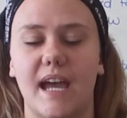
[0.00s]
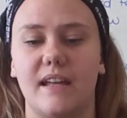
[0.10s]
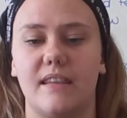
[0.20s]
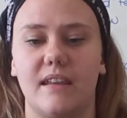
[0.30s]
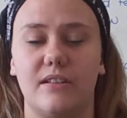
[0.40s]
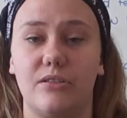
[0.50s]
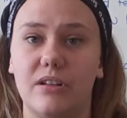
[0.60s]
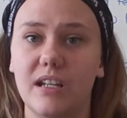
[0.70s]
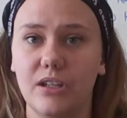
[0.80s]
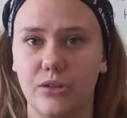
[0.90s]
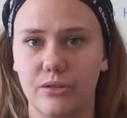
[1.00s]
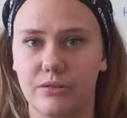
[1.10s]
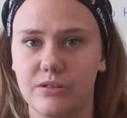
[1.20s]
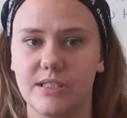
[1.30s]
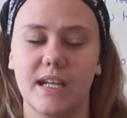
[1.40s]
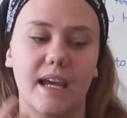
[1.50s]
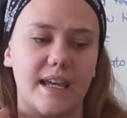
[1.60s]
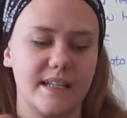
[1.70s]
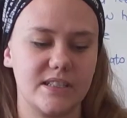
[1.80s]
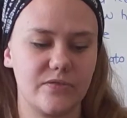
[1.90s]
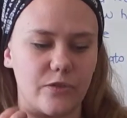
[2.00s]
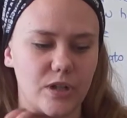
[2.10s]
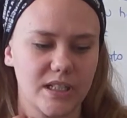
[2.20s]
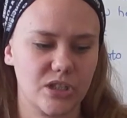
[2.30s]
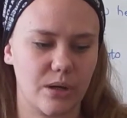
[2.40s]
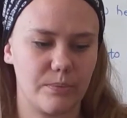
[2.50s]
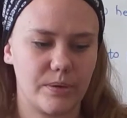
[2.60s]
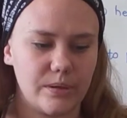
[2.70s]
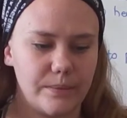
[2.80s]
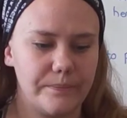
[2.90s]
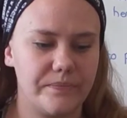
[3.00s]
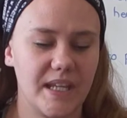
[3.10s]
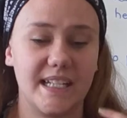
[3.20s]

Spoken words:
And then reuse is, for example,